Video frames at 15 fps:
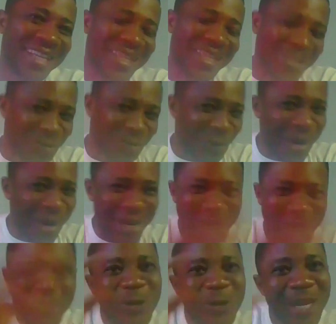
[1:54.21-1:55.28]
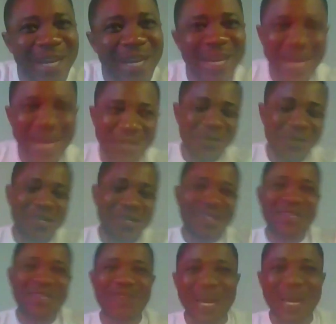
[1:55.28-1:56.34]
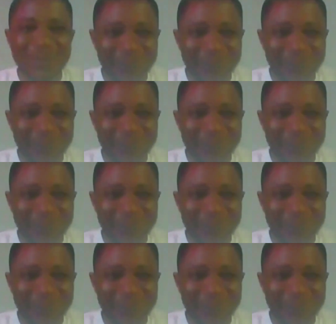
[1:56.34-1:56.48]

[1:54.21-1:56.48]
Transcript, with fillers: So we're going to learn how to describe